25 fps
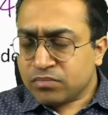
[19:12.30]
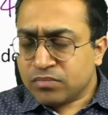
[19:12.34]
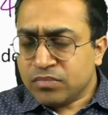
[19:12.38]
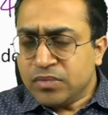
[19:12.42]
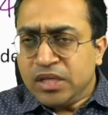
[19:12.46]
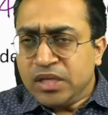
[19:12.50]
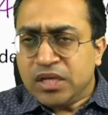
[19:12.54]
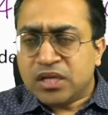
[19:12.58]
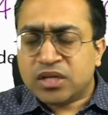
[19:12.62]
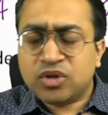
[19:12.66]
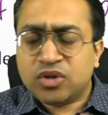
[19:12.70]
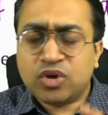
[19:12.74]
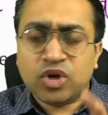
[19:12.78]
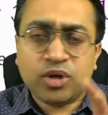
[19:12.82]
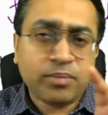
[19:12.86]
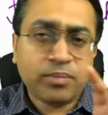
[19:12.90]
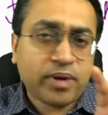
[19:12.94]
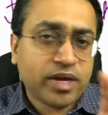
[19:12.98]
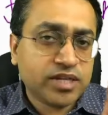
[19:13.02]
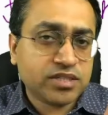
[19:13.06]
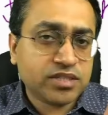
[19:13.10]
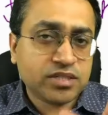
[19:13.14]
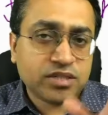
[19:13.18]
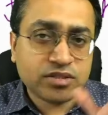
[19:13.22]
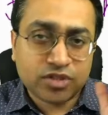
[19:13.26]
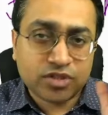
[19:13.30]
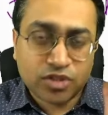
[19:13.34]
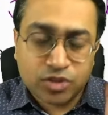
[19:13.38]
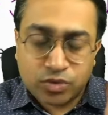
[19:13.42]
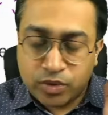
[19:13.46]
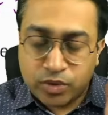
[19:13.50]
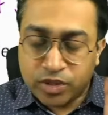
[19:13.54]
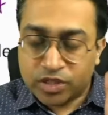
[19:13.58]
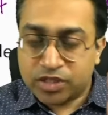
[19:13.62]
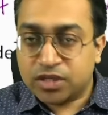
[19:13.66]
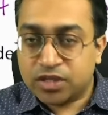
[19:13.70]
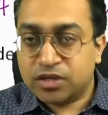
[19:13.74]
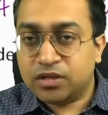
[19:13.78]
Now imagine a
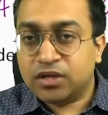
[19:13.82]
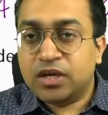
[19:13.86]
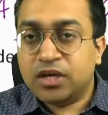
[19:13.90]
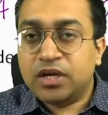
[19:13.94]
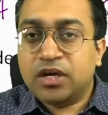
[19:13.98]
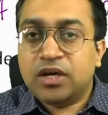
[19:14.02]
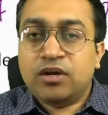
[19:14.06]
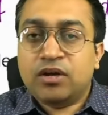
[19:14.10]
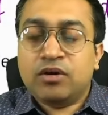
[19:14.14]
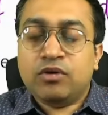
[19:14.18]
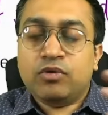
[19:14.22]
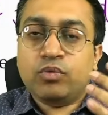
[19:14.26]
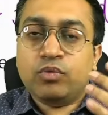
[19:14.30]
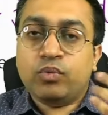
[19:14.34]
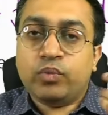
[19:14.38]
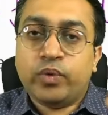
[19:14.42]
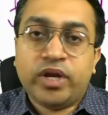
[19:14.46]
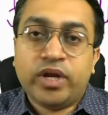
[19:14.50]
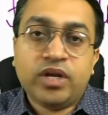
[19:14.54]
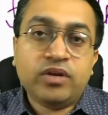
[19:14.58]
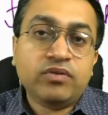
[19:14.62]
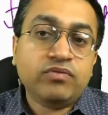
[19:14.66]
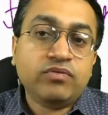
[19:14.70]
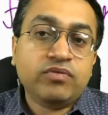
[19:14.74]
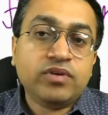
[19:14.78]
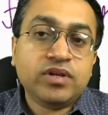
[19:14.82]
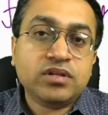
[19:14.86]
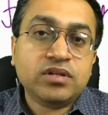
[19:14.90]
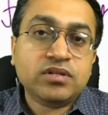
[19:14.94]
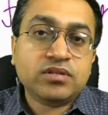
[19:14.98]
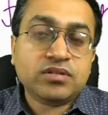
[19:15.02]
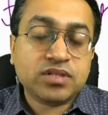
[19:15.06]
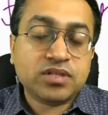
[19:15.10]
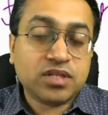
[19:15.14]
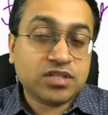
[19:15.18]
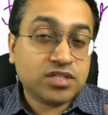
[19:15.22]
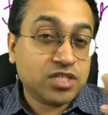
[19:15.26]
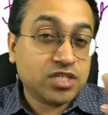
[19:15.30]
situation, when will
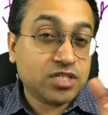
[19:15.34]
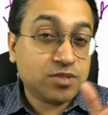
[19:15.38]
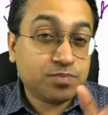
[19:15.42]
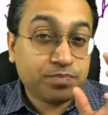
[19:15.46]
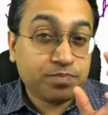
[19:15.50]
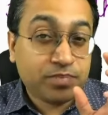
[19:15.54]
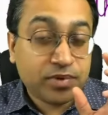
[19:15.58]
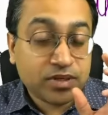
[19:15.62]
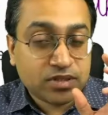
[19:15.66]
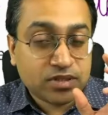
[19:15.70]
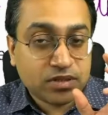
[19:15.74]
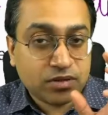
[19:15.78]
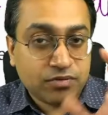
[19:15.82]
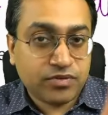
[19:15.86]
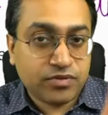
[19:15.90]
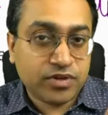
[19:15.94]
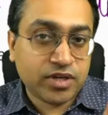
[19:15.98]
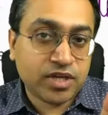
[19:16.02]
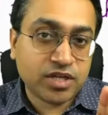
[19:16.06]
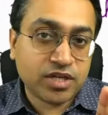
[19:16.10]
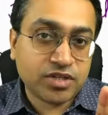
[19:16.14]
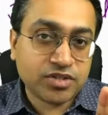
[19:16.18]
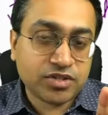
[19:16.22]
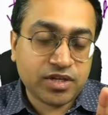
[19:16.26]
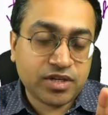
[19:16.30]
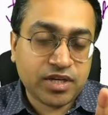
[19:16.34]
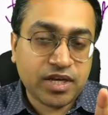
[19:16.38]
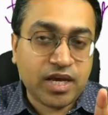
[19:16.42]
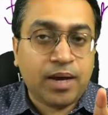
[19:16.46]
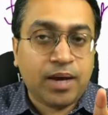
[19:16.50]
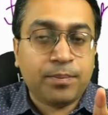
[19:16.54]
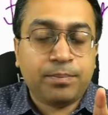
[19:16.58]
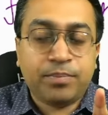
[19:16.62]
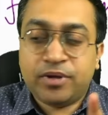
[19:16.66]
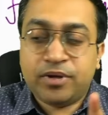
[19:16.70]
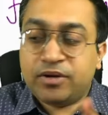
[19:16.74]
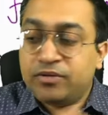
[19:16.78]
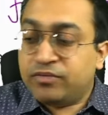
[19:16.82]
such a specific injury
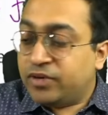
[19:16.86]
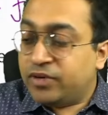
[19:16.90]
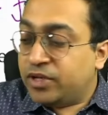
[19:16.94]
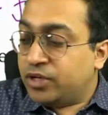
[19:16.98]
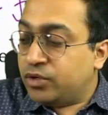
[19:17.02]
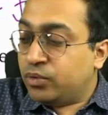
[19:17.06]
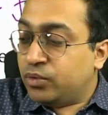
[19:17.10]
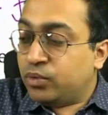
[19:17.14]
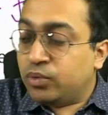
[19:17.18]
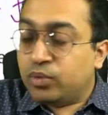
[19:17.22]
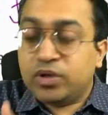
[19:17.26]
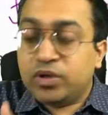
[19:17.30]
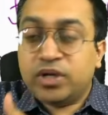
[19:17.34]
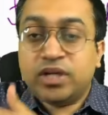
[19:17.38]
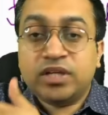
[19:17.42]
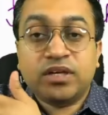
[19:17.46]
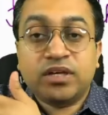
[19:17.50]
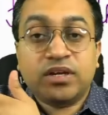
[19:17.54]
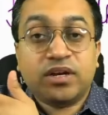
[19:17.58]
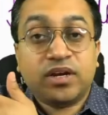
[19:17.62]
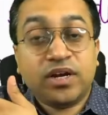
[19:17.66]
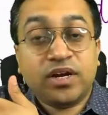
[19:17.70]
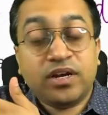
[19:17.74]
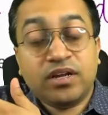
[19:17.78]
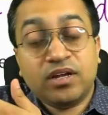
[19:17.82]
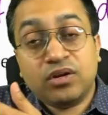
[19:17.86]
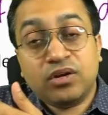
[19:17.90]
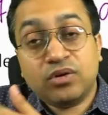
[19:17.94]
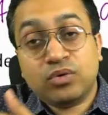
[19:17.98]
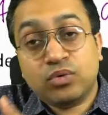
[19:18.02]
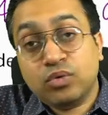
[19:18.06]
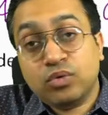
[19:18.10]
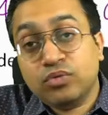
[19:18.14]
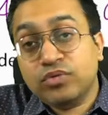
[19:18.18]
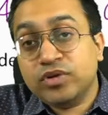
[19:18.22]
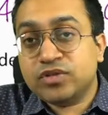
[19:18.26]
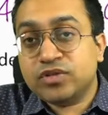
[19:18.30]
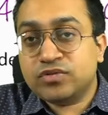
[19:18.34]
happen? When only the radial groove
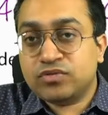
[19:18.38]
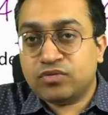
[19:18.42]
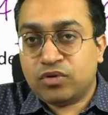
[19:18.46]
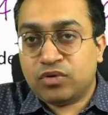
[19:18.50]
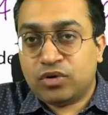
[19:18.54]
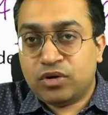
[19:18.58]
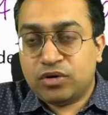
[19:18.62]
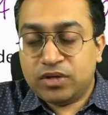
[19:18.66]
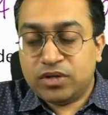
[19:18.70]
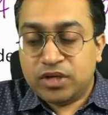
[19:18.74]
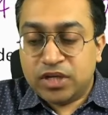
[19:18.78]
is involved.